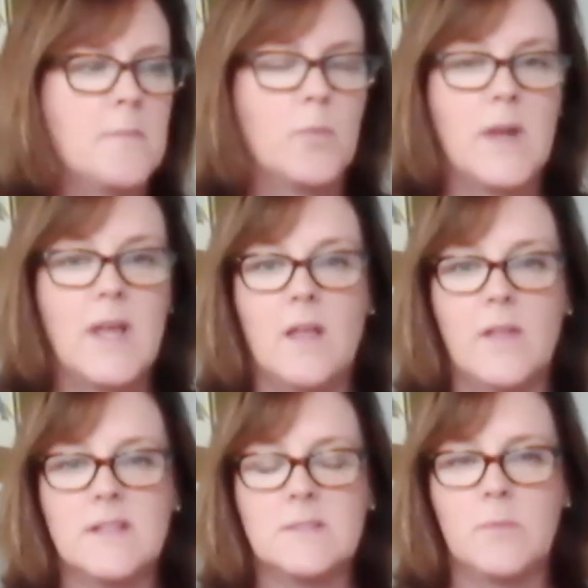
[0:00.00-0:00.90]
Rael
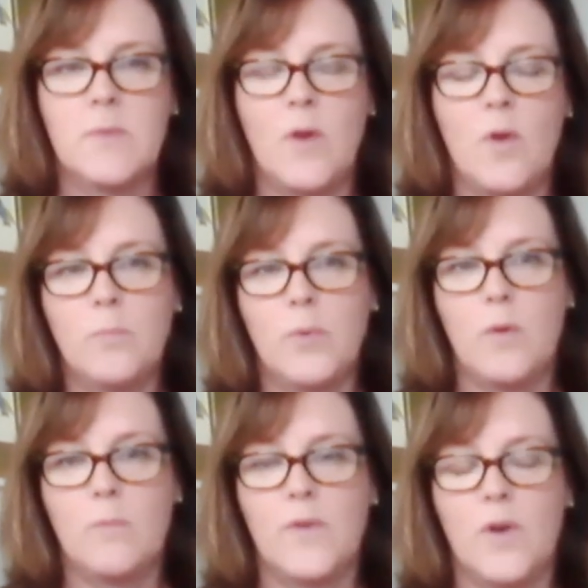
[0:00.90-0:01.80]
has been with
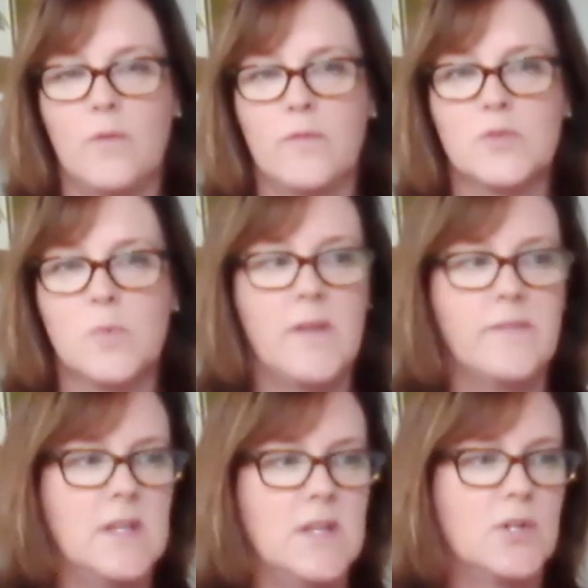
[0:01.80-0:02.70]
HomeProbe for over
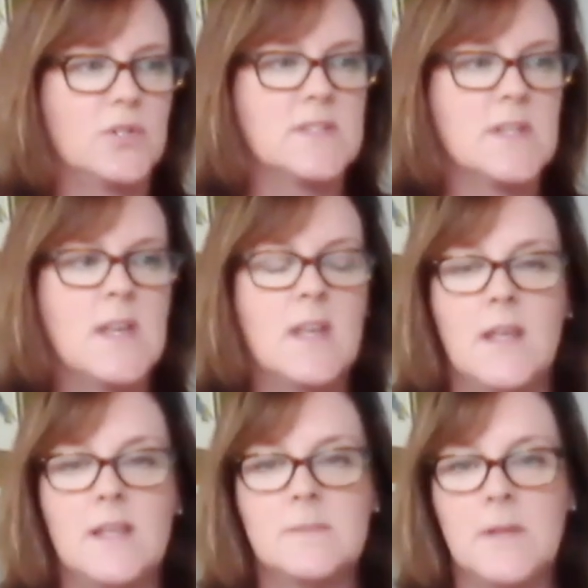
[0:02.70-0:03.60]
12 years.
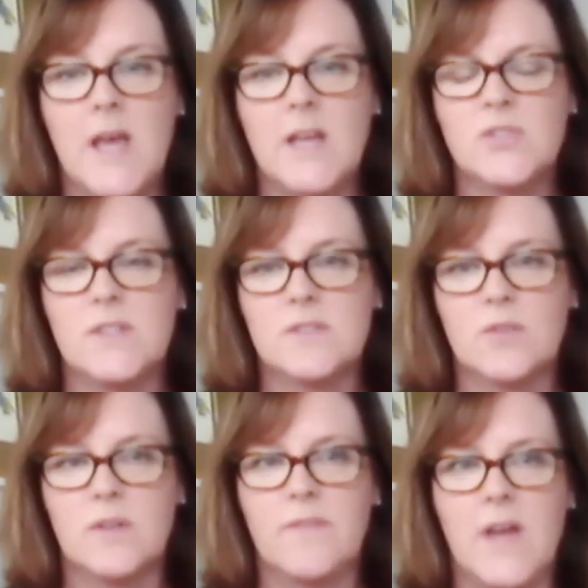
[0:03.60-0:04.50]
He's been ASHI
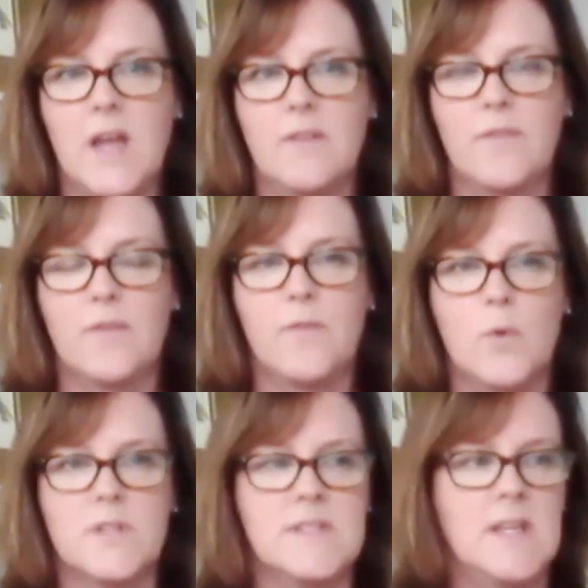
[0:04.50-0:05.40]
certified for
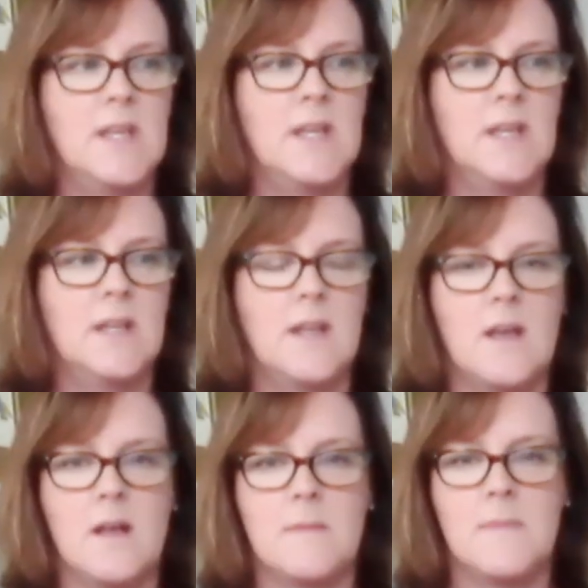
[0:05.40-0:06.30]
14
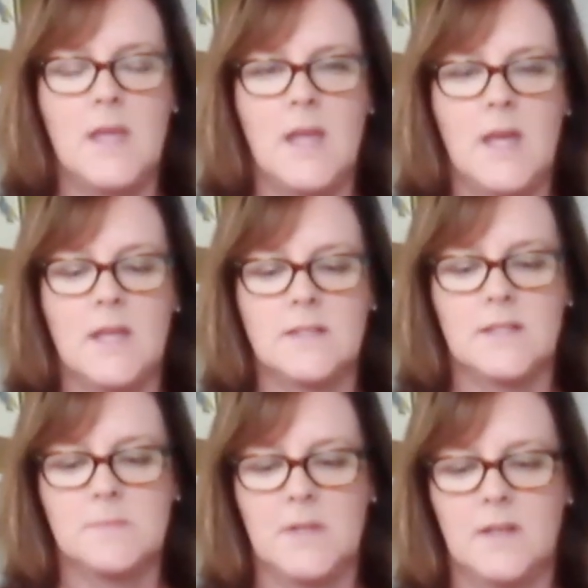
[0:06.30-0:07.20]
and
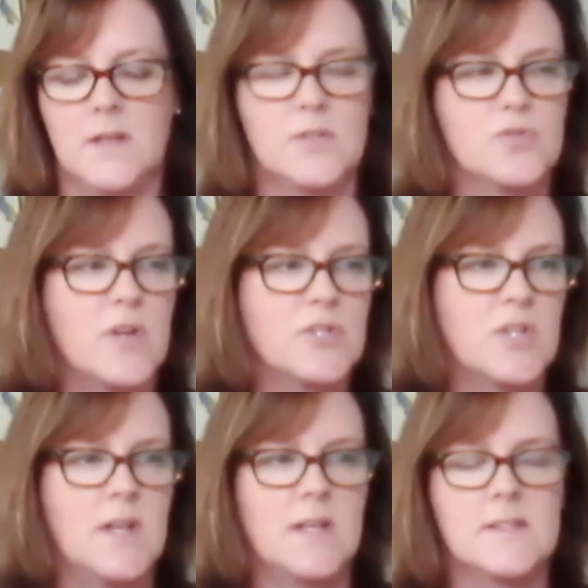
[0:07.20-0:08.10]
has been in the
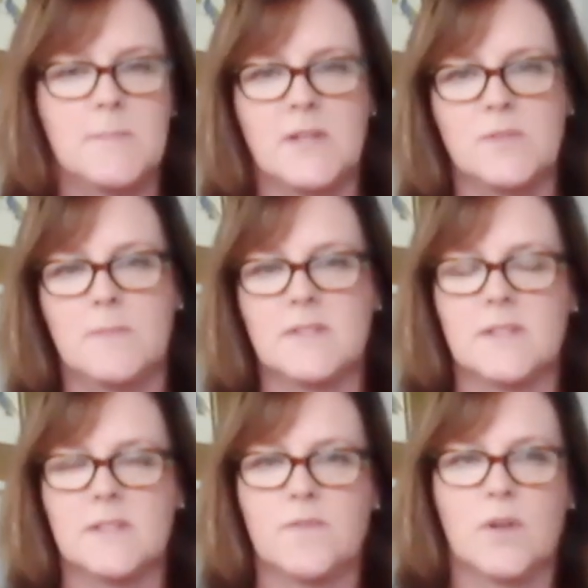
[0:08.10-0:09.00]
construction and inspection
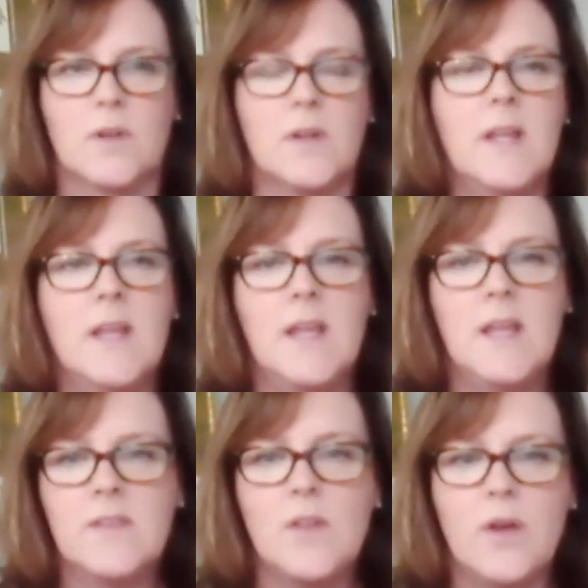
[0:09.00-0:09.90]
business for
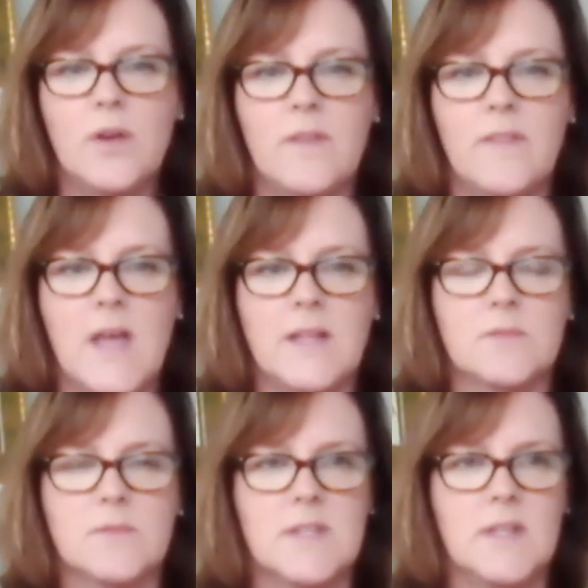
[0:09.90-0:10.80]
even longer than that.
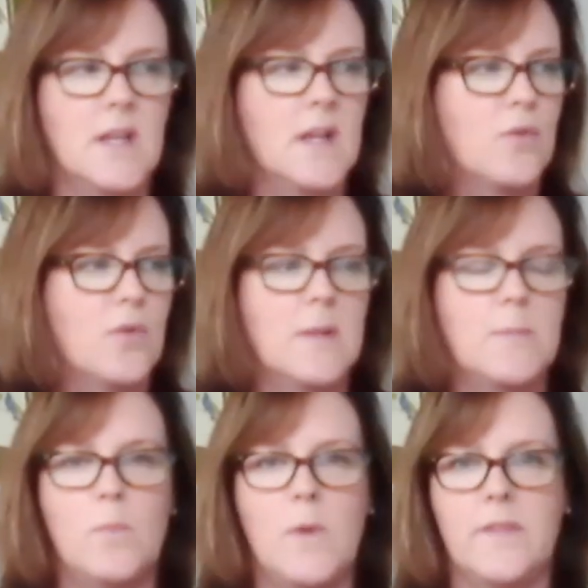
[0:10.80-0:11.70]
So it's an
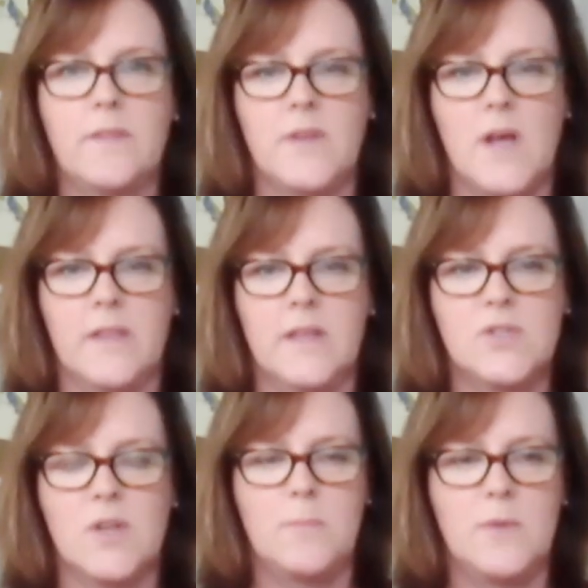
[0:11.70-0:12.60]
incredible wealth of knowledge.
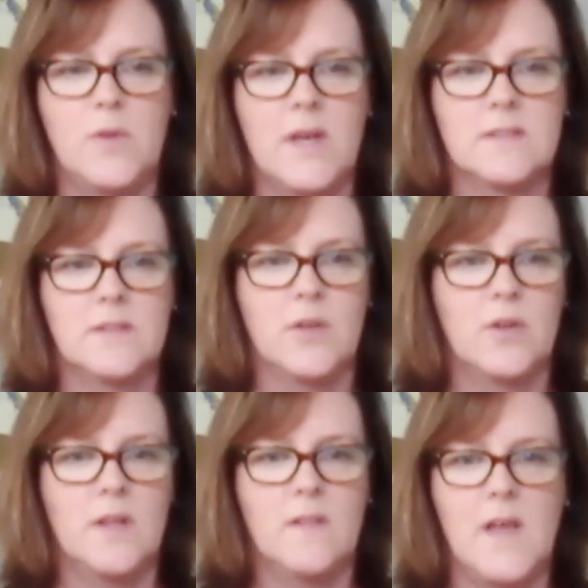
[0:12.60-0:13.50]
I hope you guys
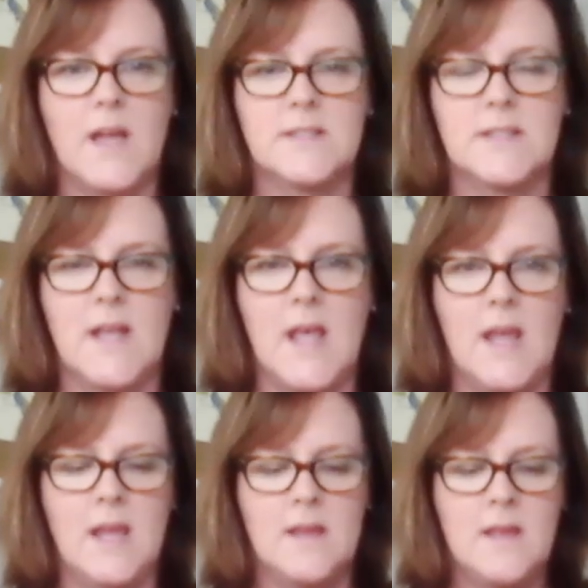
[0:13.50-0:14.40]
learn a lot
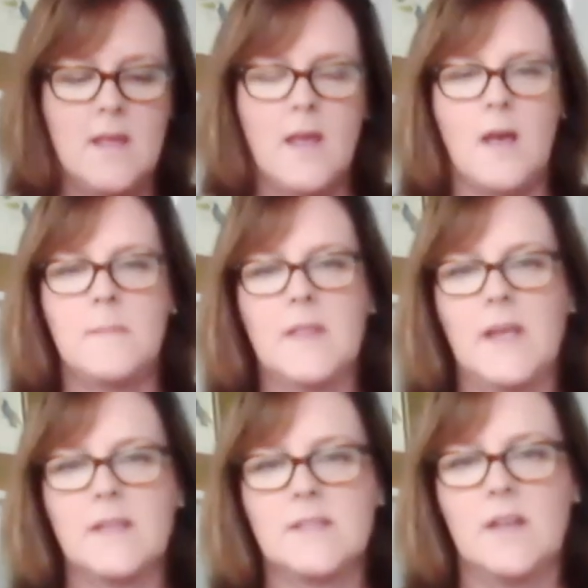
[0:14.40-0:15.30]
today. And
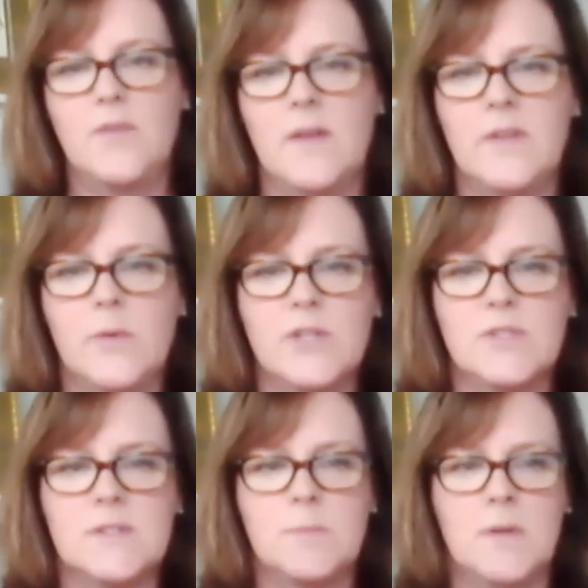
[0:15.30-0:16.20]
like I said, if you have any
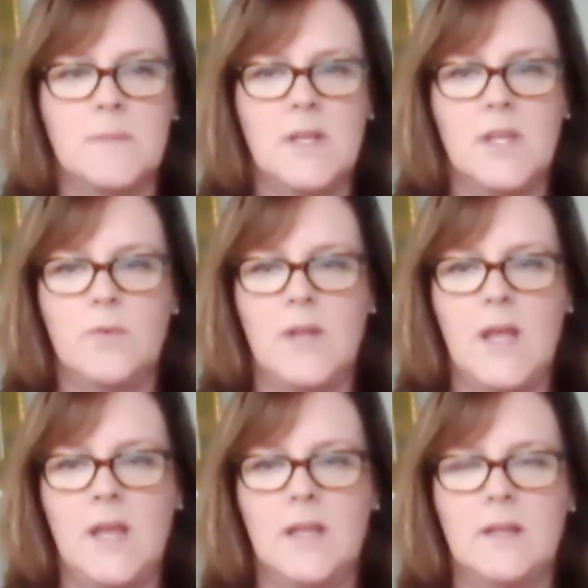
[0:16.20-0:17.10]
questions, put them in the Q&A
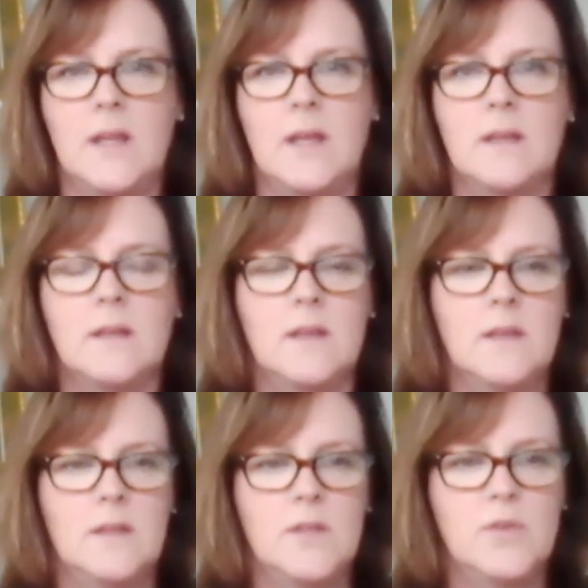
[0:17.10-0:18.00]
and
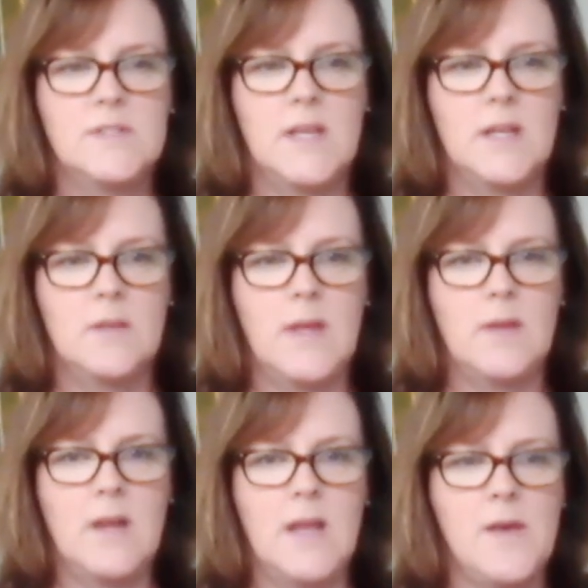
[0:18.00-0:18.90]
you can take it away,
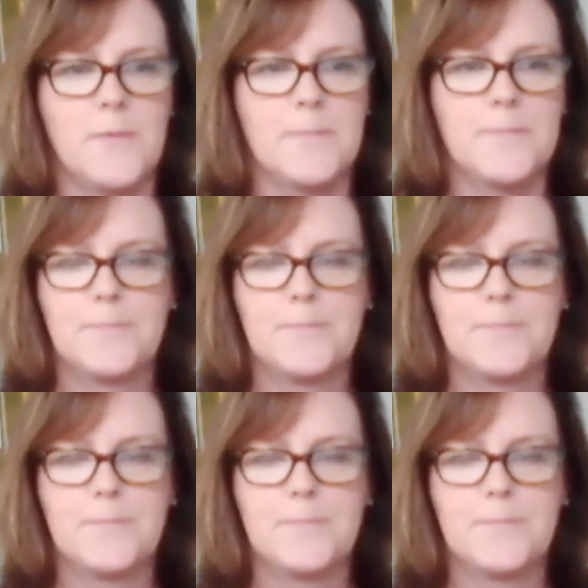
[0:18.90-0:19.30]
Rael.